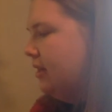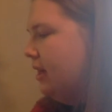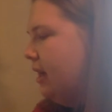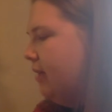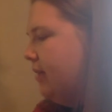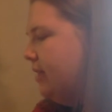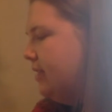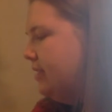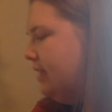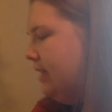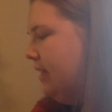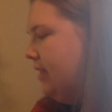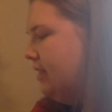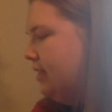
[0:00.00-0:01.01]
Comet
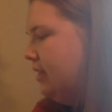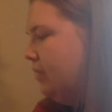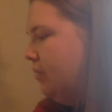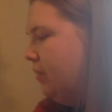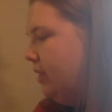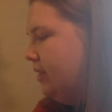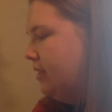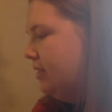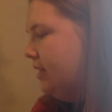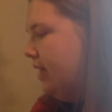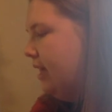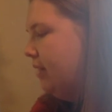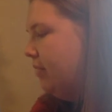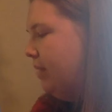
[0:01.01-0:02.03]
said as he winced
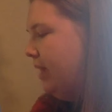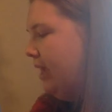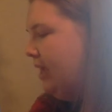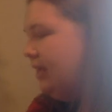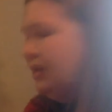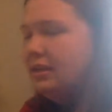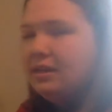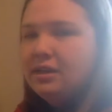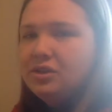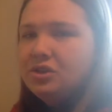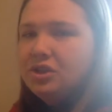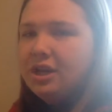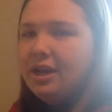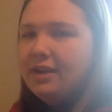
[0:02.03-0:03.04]
at a pain in
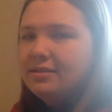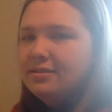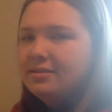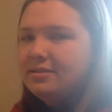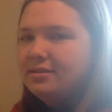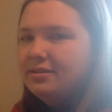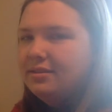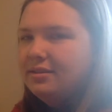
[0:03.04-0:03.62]
his chest.